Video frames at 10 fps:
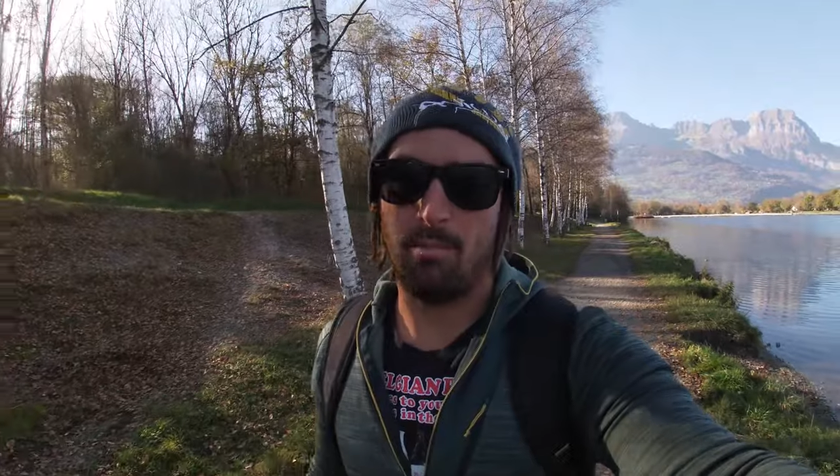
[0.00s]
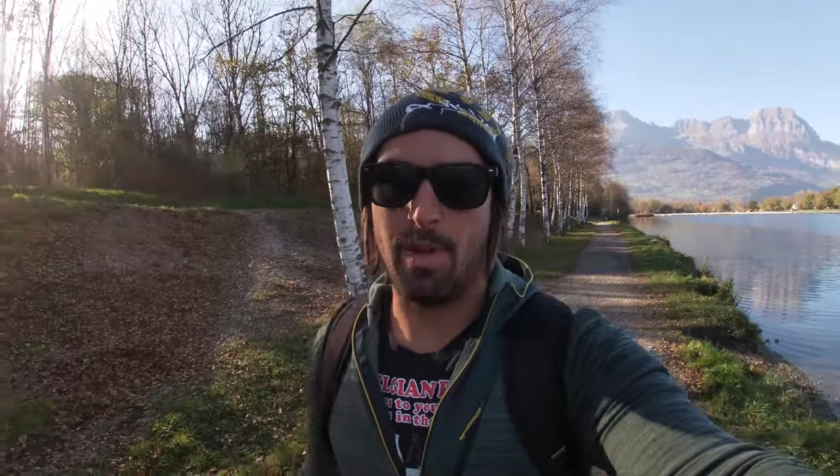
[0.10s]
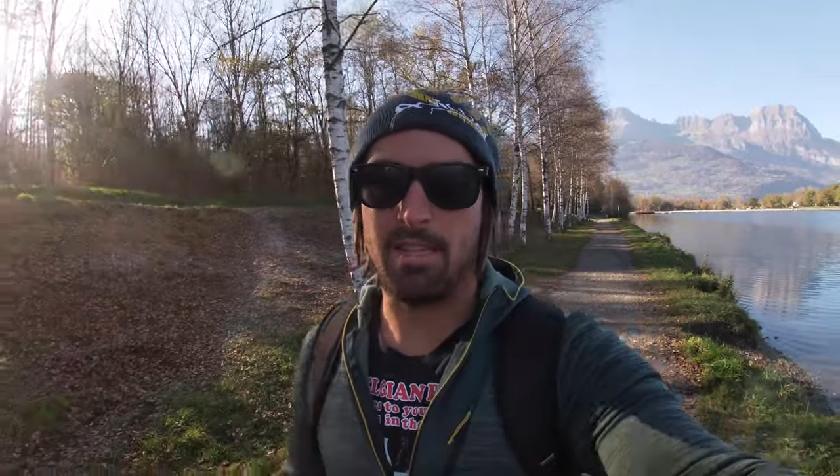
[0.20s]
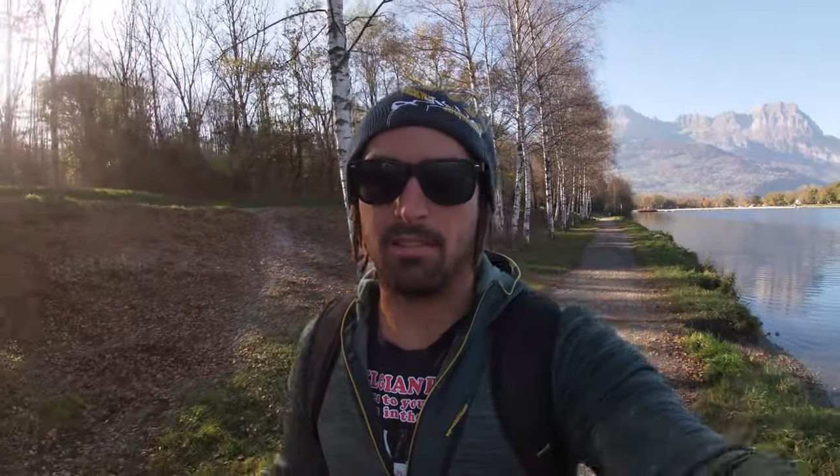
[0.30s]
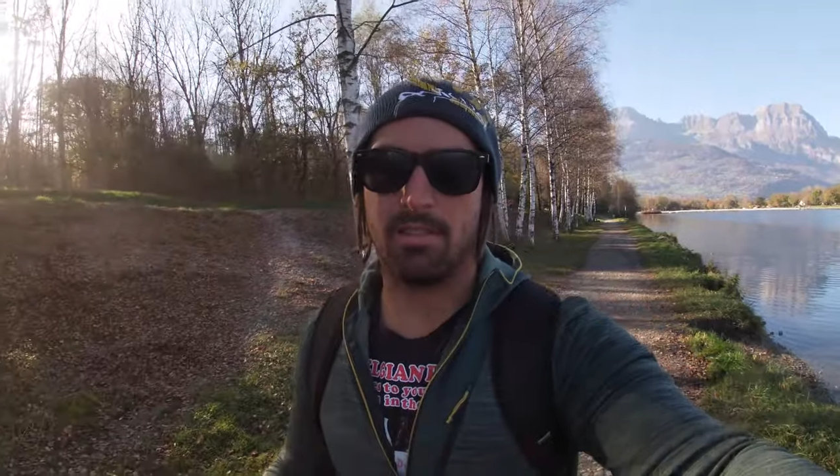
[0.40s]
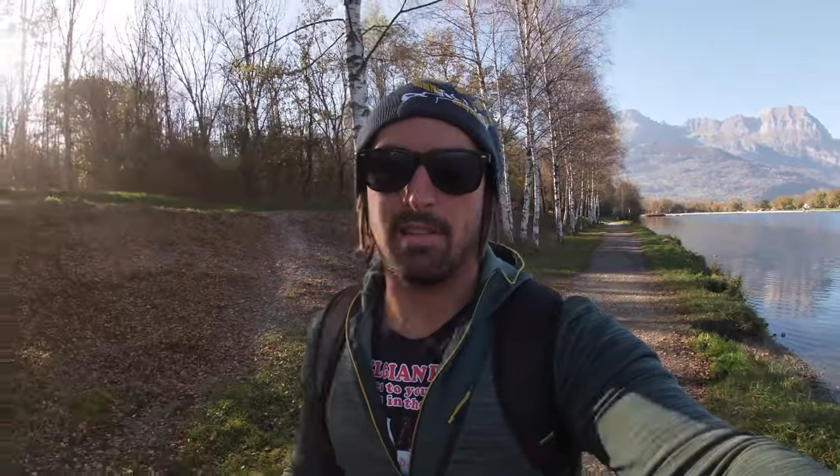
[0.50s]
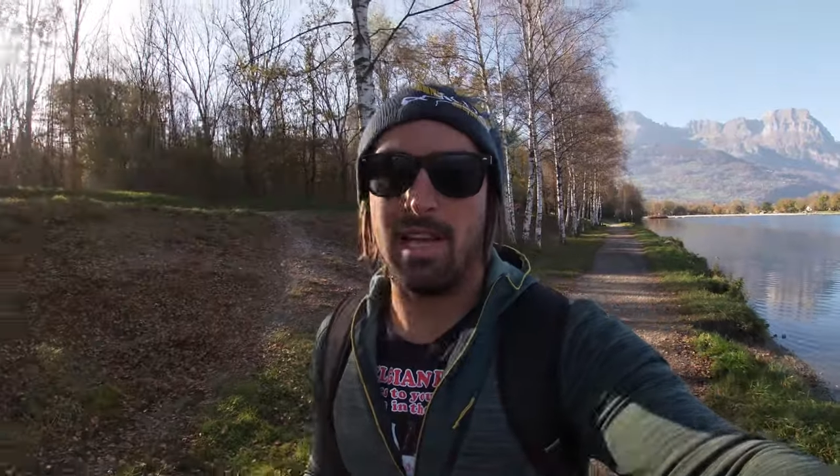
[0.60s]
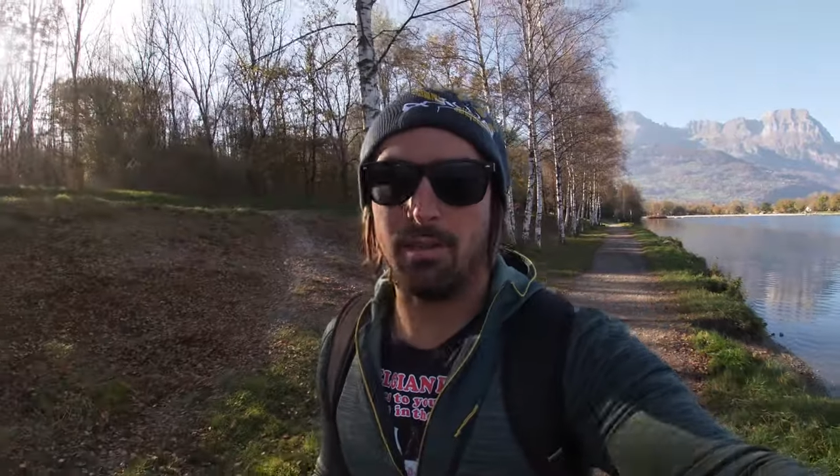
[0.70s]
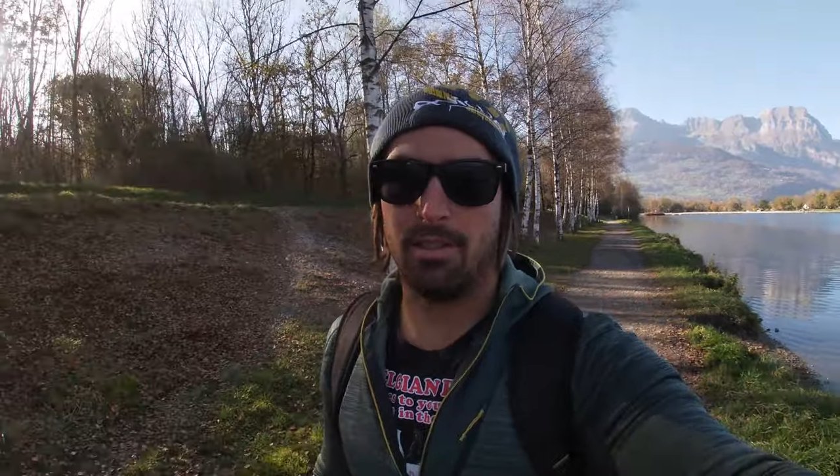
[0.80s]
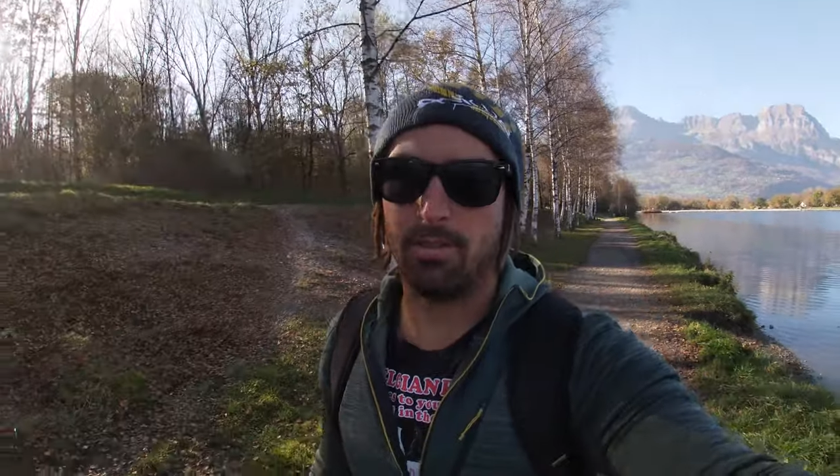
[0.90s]
maintenance
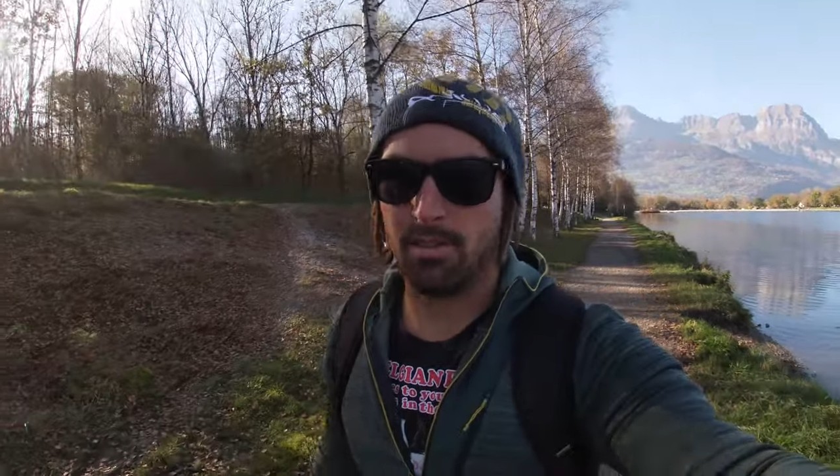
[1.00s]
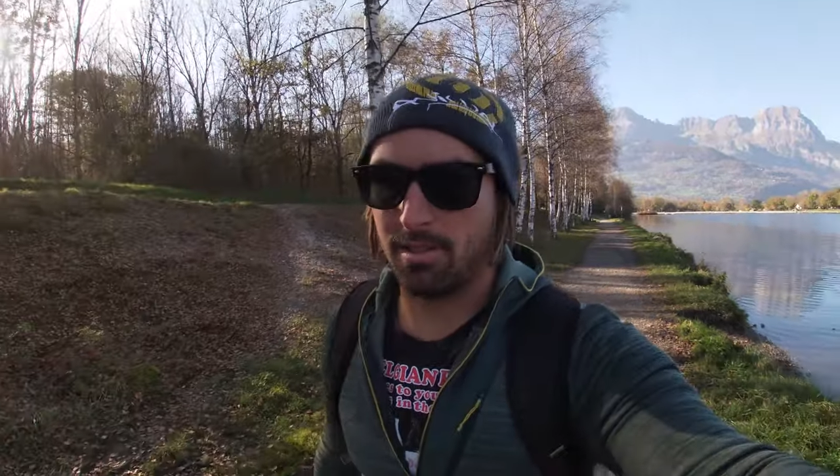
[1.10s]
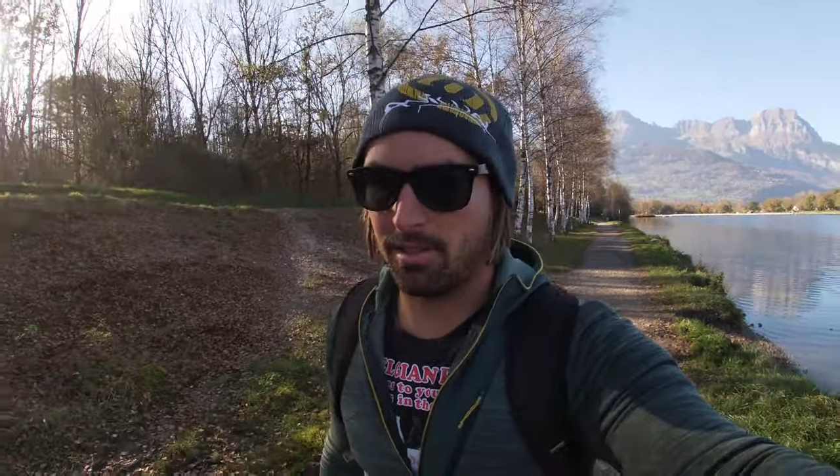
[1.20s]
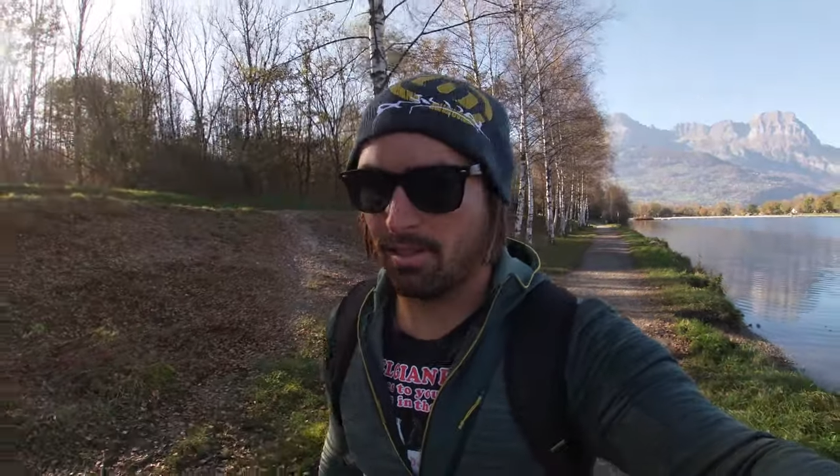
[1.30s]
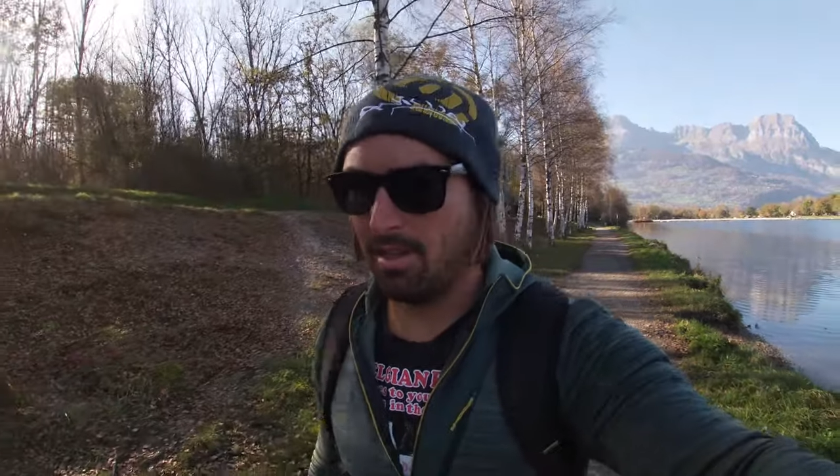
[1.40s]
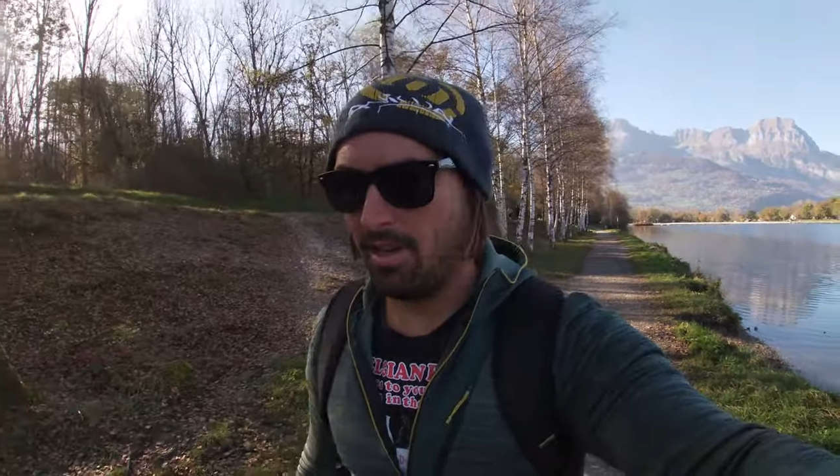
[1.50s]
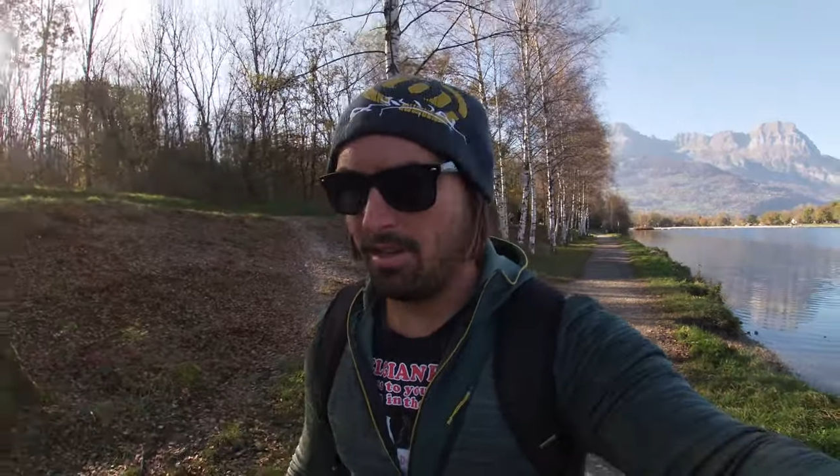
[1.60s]
allowing of course.